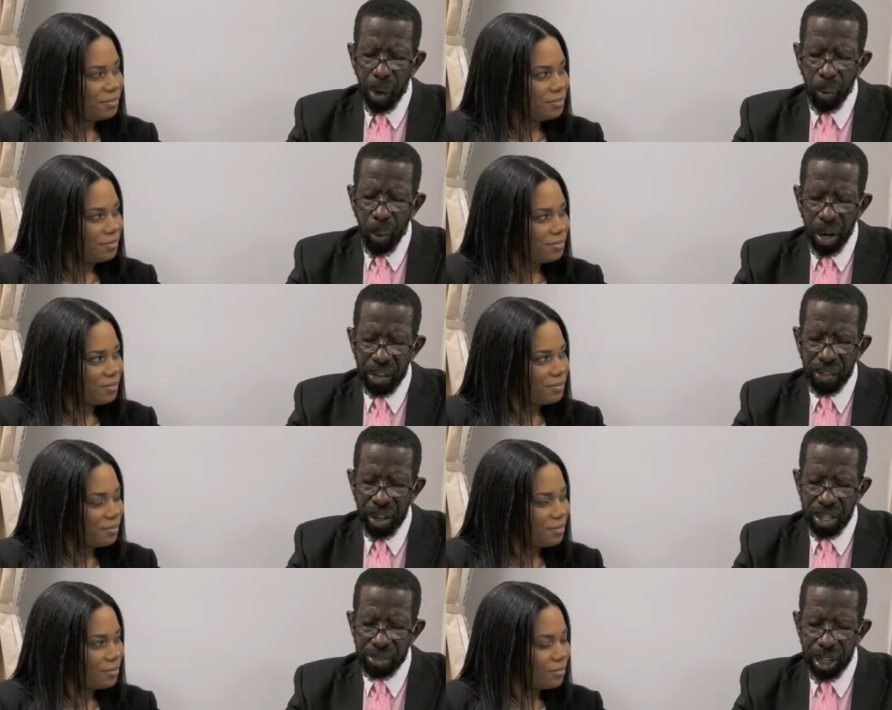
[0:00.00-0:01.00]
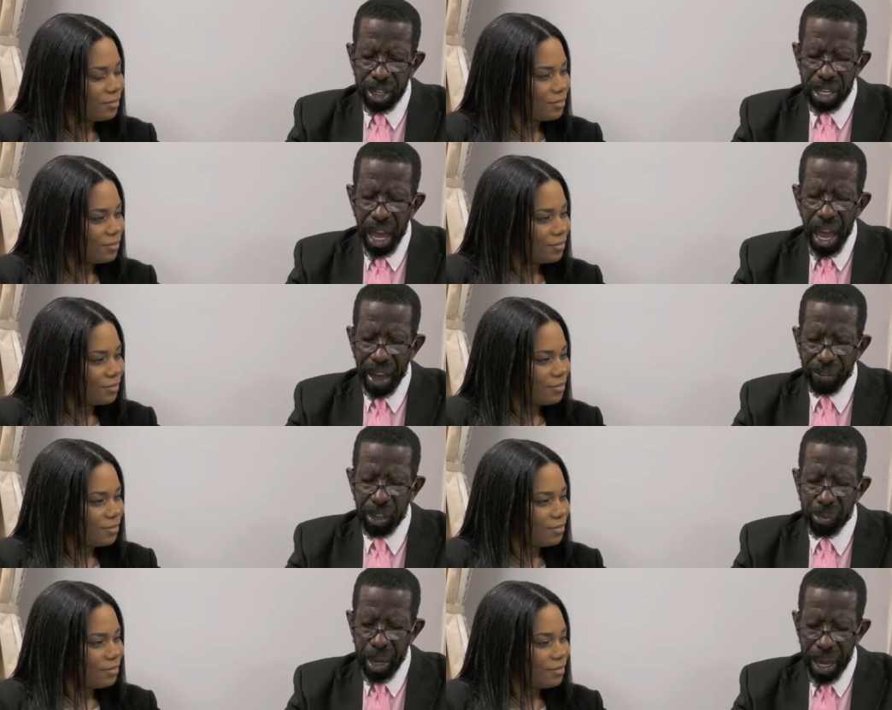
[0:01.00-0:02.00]
Speaker 1: but what investments have been
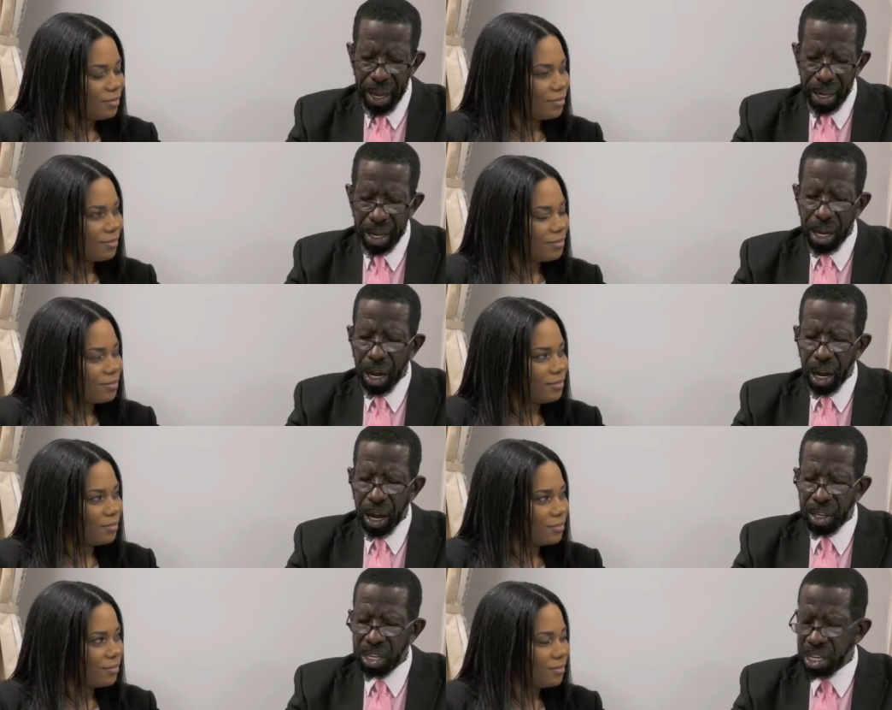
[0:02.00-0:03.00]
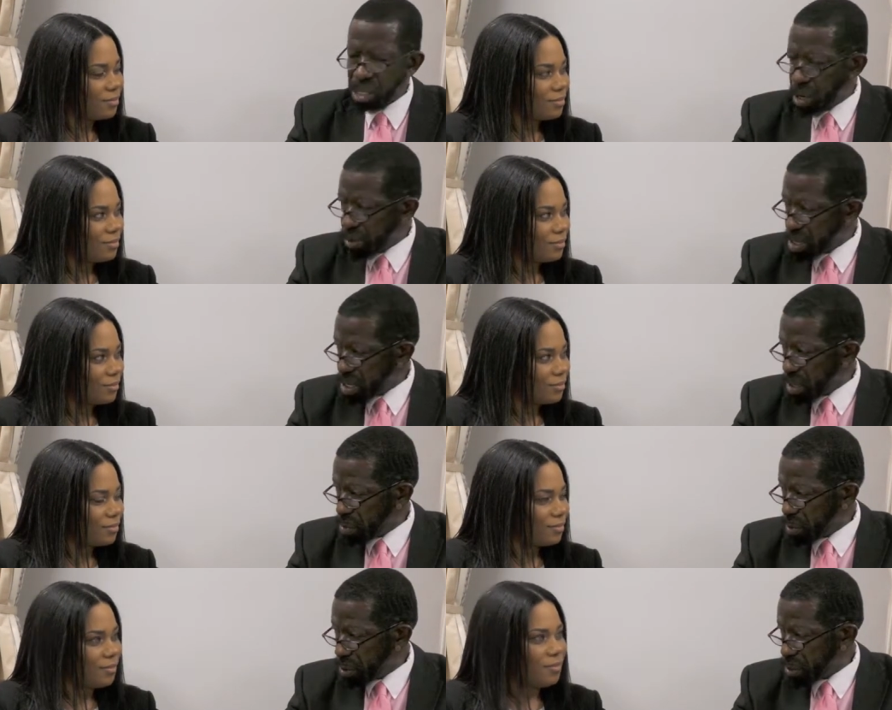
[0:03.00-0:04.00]
made uh, to East Orange General?
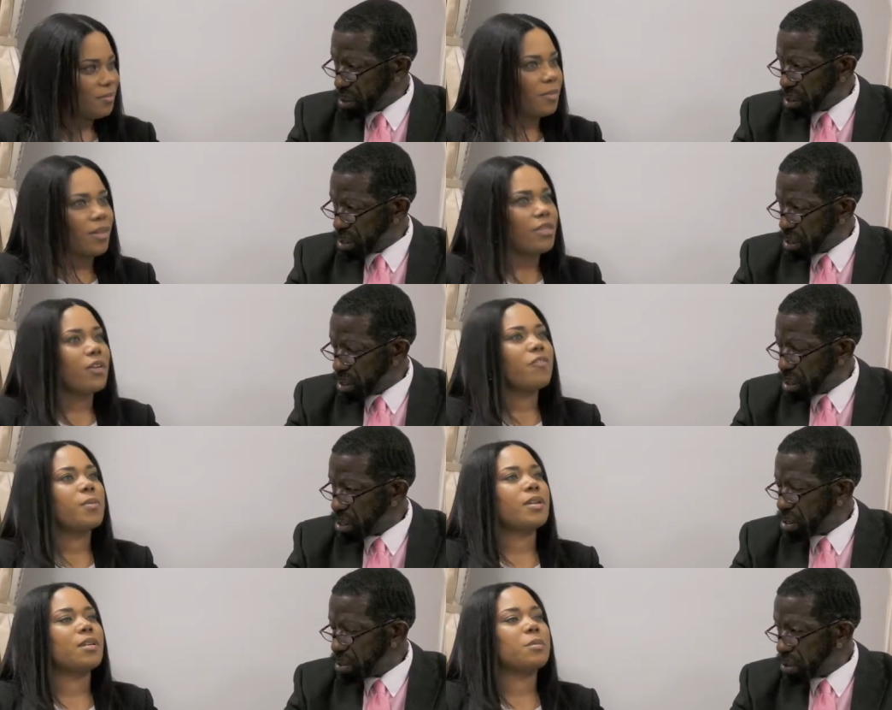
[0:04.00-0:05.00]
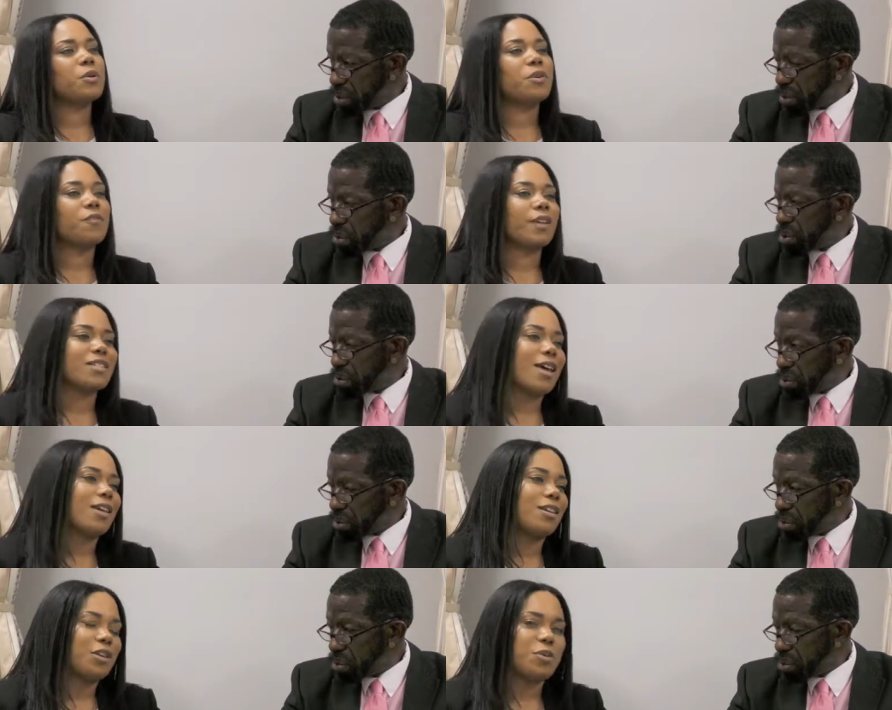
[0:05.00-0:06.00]
There have been a number of
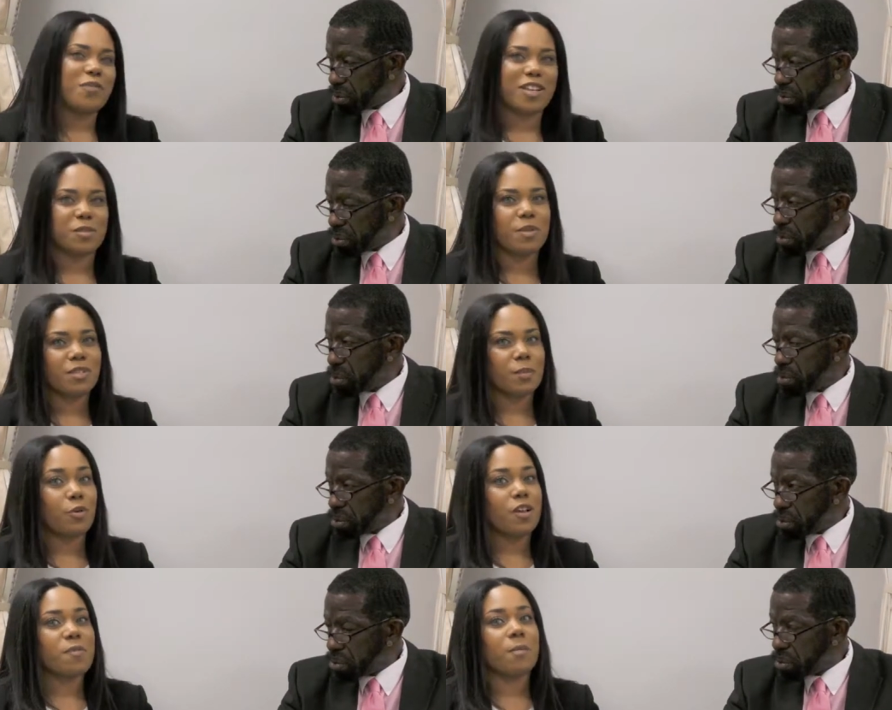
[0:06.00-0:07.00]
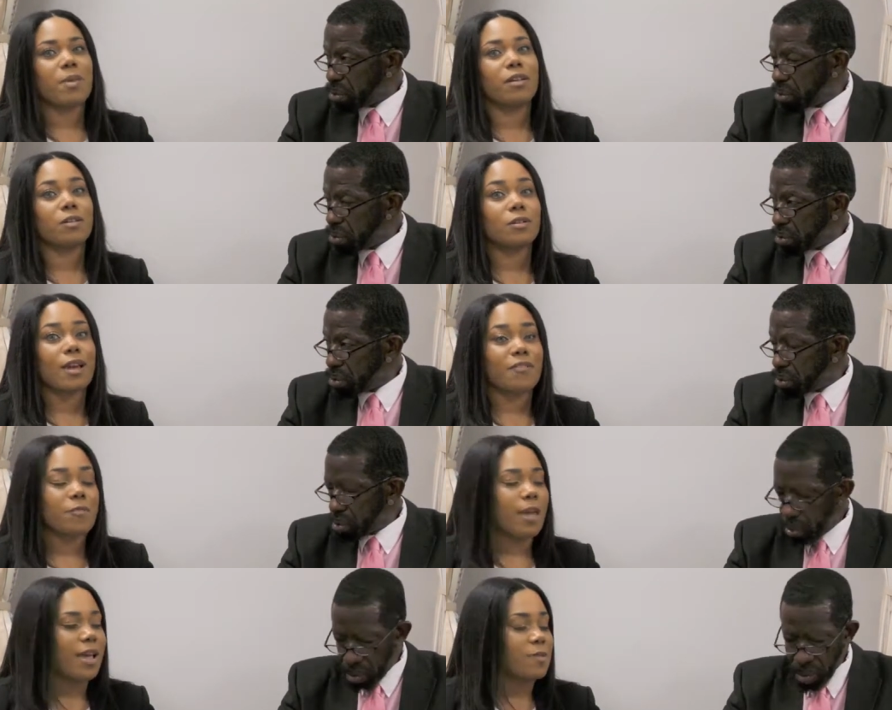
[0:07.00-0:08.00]
exciting new
Speaker 2: investments that Prospect Medical have,
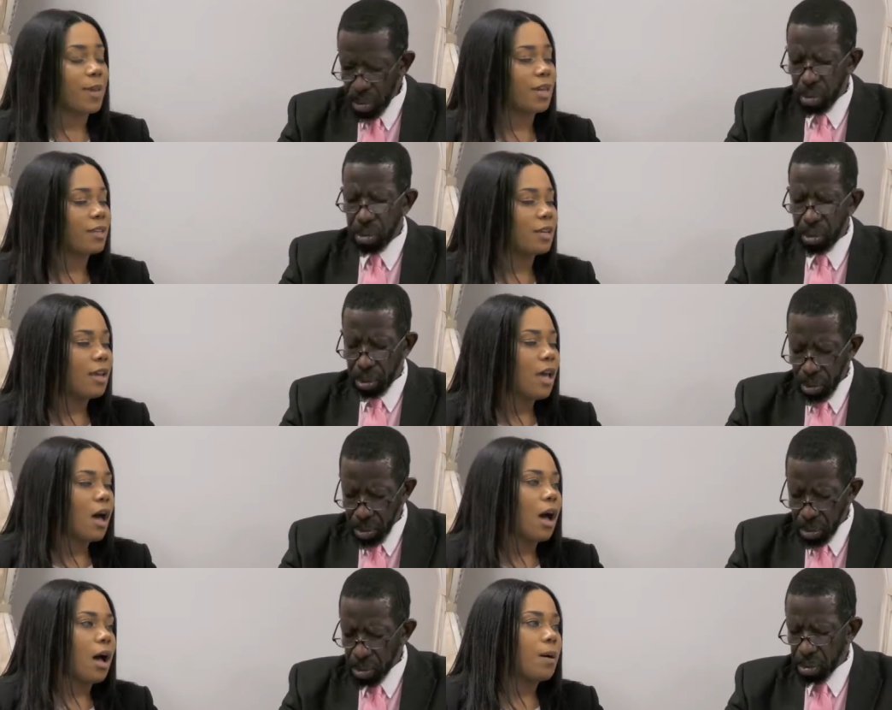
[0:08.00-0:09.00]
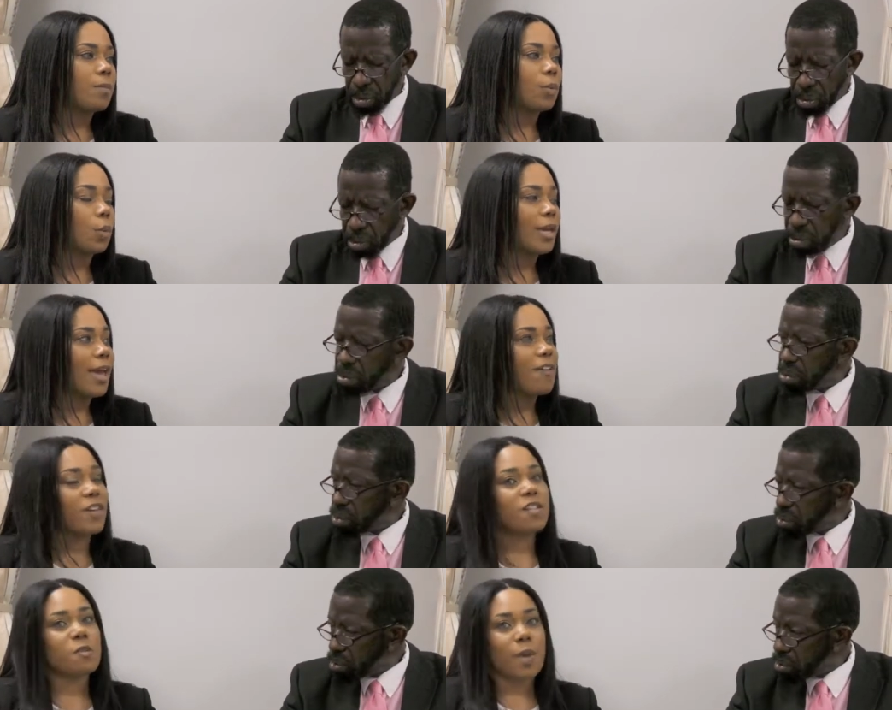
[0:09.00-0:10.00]
has made. Um, we have
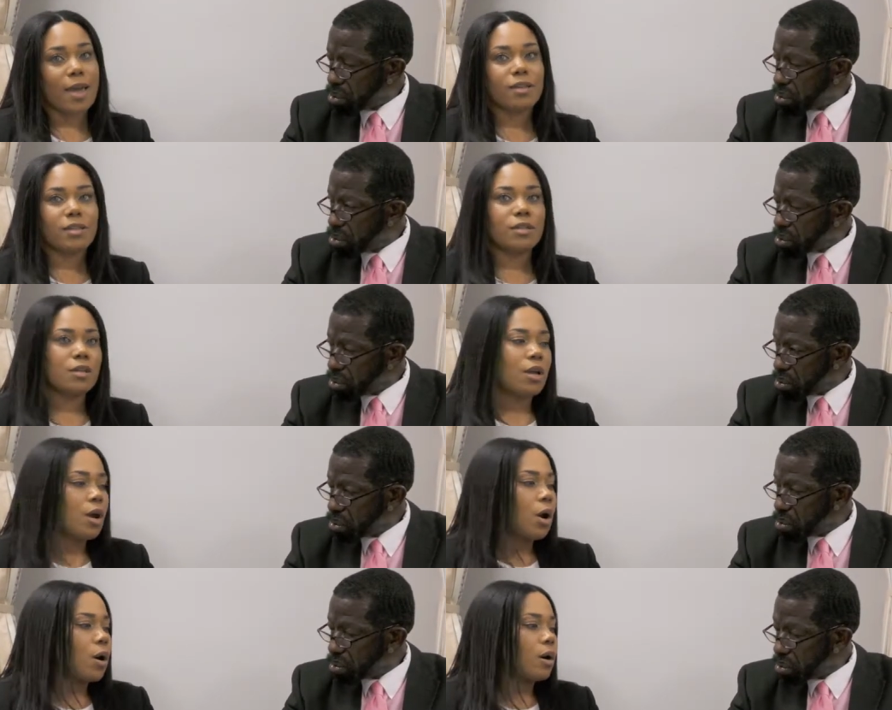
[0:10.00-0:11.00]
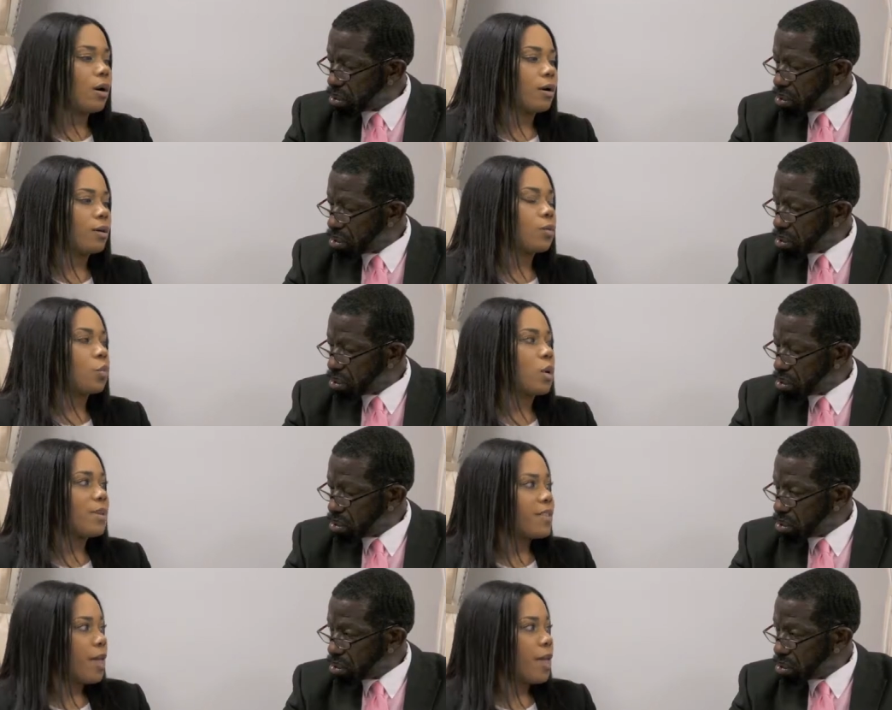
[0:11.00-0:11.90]
expanded our women's